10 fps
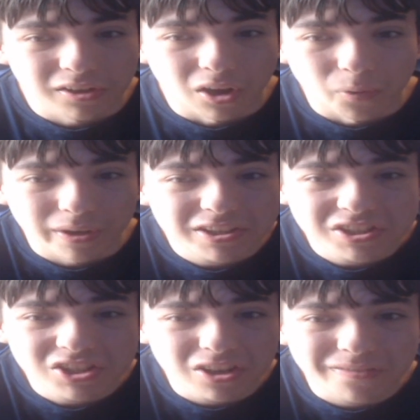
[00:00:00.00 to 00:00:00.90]
to go, and it
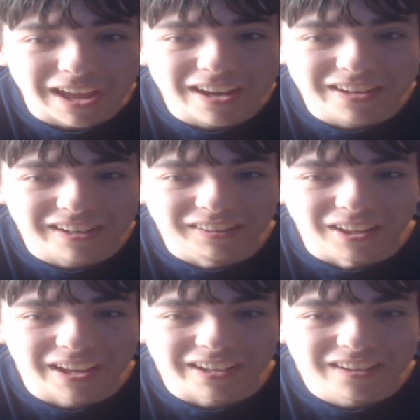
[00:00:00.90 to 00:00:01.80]
should have ended,
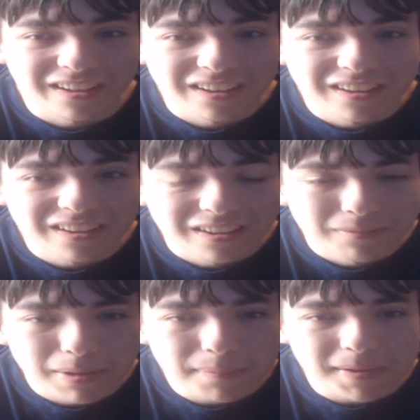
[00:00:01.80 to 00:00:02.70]
like,
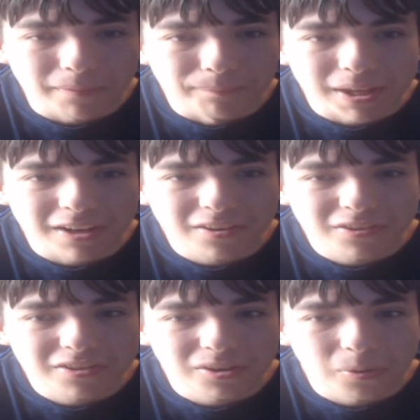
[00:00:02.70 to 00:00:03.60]
maybe a minute
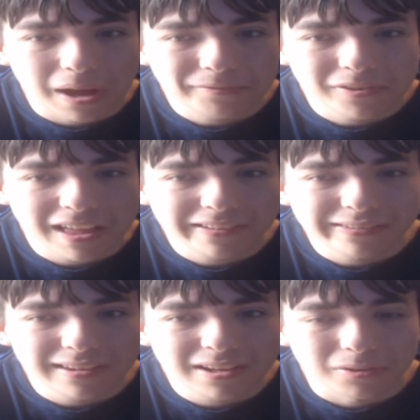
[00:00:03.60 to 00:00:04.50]
or two after that
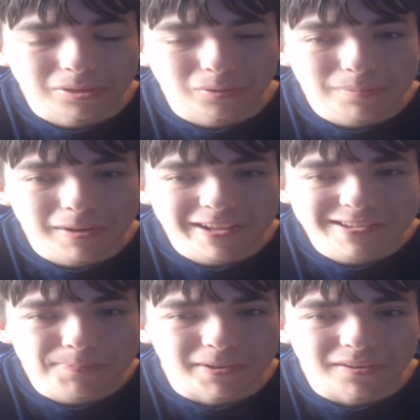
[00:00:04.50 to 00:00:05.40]
scene, or 3
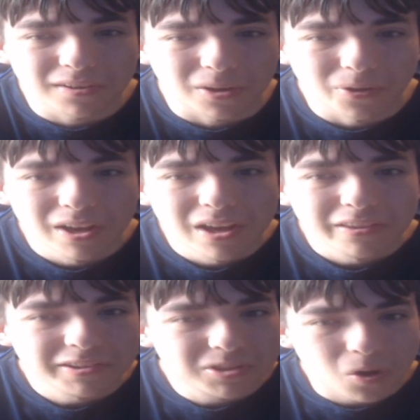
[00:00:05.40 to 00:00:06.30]
minutes, but no.
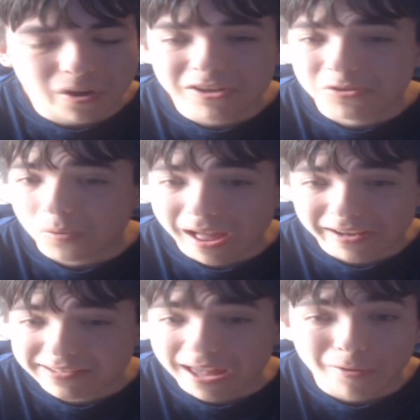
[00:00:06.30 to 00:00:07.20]
The story
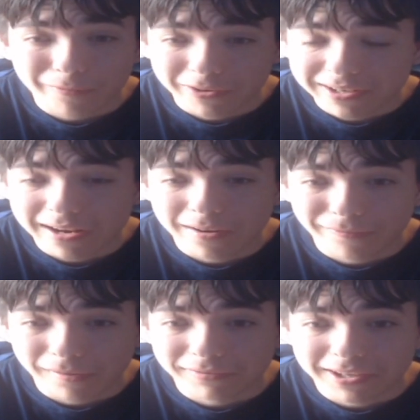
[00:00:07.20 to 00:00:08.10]
drags out for 10 to
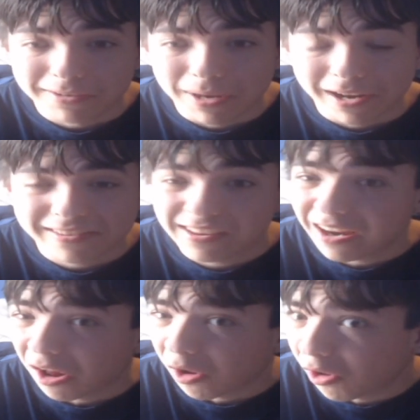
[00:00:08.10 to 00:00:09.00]
15 minutes, and
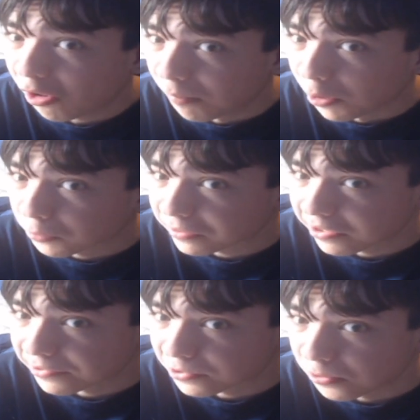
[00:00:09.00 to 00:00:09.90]
it almost
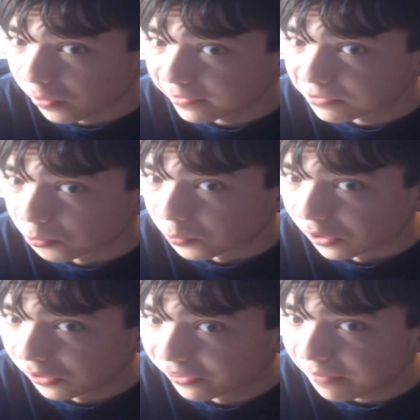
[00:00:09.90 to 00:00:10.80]
destroys the
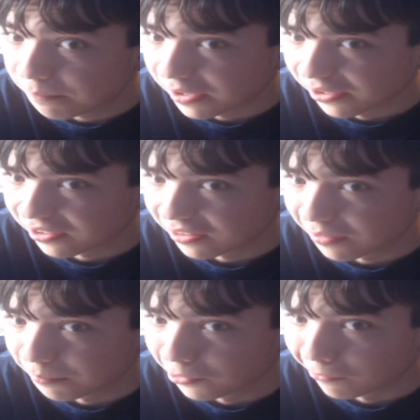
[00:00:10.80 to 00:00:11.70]
world they build in
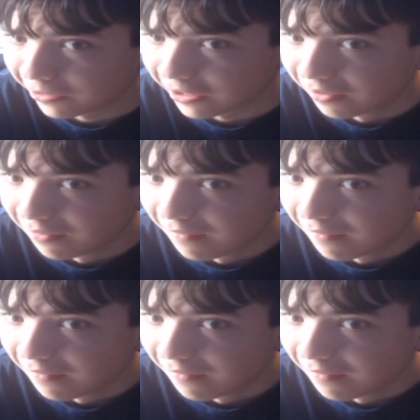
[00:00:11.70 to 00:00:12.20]
the movie.